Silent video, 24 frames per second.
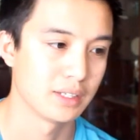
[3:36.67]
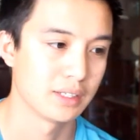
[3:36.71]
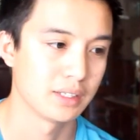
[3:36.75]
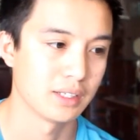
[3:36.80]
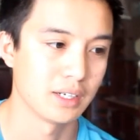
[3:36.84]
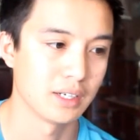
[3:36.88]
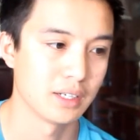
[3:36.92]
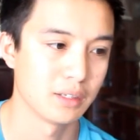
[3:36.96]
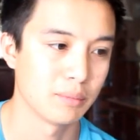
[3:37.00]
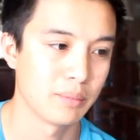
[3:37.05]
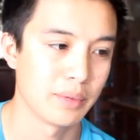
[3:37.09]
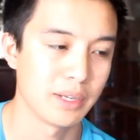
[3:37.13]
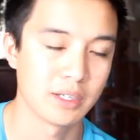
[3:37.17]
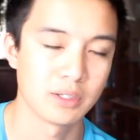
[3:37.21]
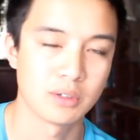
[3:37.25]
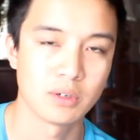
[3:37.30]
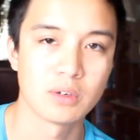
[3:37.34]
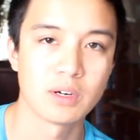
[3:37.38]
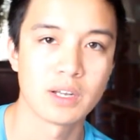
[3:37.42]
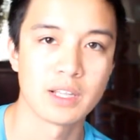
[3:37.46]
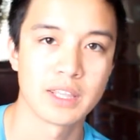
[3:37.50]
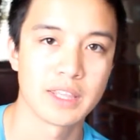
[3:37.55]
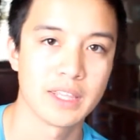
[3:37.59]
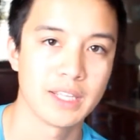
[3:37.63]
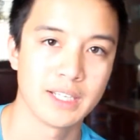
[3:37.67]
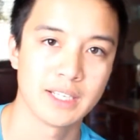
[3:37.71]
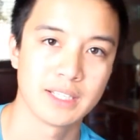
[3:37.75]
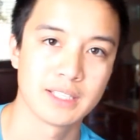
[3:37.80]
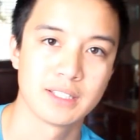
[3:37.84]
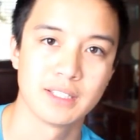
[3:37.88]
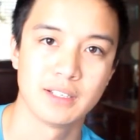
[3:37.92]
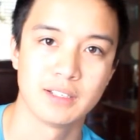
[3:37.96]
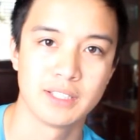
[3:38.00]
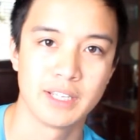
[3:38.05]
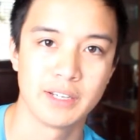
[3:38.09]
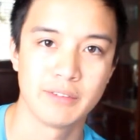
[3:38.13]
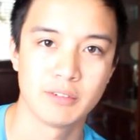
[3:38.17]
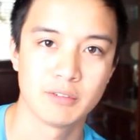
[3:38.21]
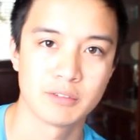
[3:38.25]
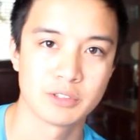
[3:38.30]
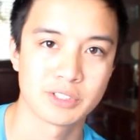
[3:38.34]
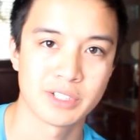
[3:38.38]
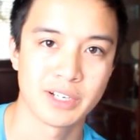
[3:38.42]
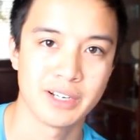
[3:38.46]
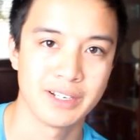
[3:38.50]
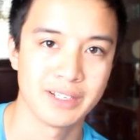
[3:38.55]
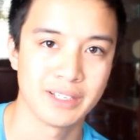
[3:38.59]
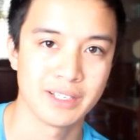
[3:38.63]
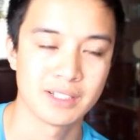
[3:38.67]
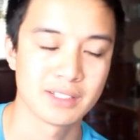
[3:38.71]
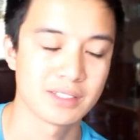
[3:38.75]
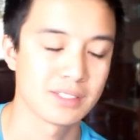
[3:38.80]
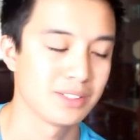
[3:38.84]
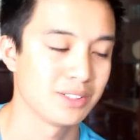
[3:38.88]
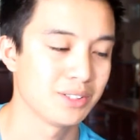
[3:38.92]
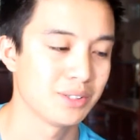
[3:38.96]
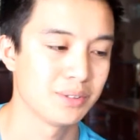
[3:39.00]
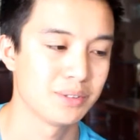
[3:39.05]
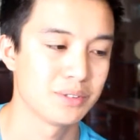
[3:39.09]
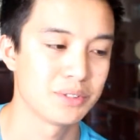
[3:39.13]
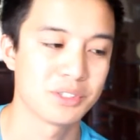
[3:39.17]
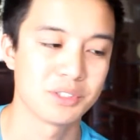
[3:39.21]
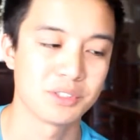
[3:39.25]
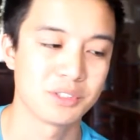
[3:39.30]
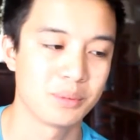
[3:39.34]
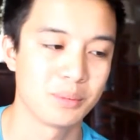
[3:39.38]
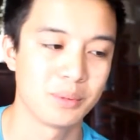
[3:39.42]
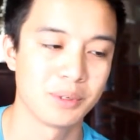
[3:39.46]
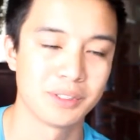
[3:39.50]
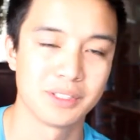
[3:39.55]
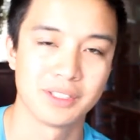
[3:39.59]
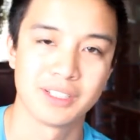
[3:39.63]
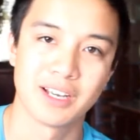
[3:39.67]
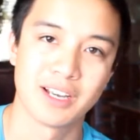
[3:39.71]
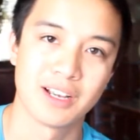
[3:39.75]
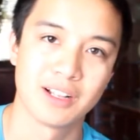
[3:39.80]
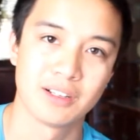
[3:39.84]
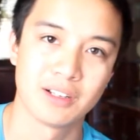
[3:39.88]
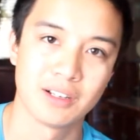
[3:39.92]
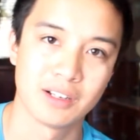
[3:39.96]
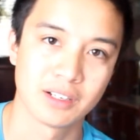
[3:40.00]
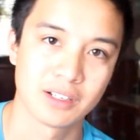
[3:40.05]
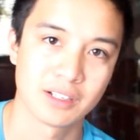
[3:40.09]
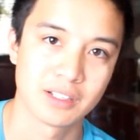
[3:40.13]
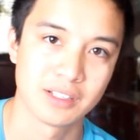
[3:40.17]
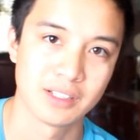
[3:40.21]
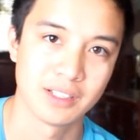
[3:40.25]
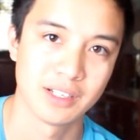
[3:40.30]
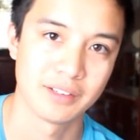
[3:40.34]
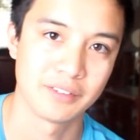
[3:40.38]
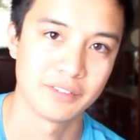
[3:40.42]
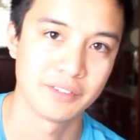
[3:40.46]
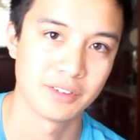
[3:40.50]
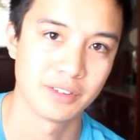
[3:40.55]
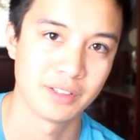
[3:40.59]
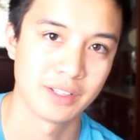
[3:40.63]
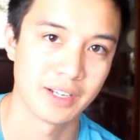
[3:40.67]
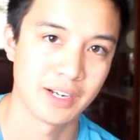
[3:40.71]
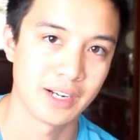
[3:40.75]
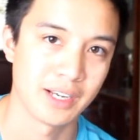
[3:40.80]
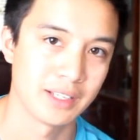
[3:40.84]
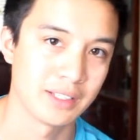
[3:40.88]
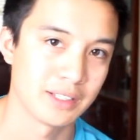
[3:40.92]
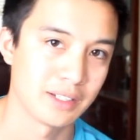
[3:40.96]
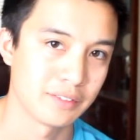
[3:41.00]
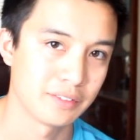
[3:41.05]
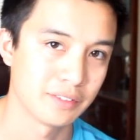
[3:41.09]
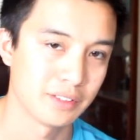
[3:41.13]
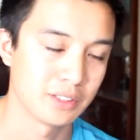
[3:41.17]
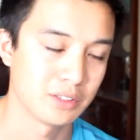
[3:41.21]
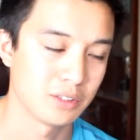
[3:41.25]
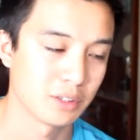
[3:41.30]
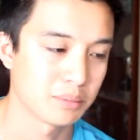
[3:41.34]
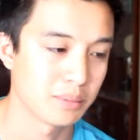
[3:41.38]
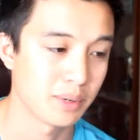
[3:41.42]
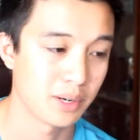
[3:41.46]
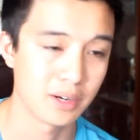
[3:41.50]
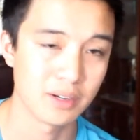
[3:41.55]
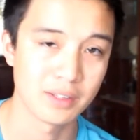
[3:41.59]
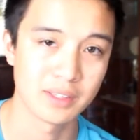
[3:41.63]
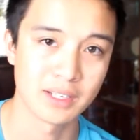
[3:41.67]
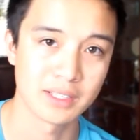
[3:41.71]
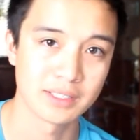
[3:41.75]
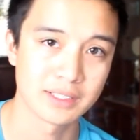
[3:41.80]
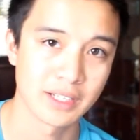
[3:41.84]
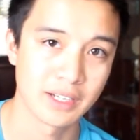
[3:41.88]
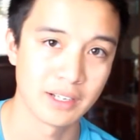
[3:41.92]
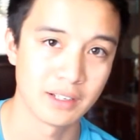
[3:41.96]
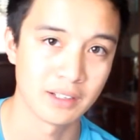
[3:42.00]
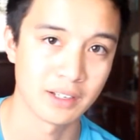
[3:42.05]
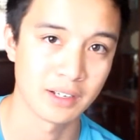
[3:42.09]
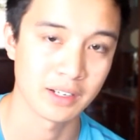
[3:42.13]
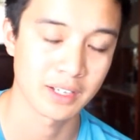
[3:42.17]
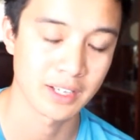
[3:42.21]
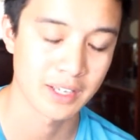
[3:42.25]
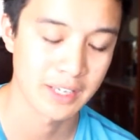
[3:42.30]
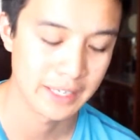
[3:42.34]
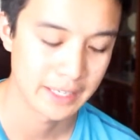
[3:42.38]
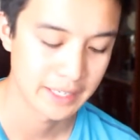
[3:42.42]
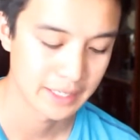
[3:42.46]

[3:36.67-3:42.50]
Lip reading: The main goal, I think, that David was trying to get us to do was just to build a dialogue, and I feel that I definitely took part in that dialogue.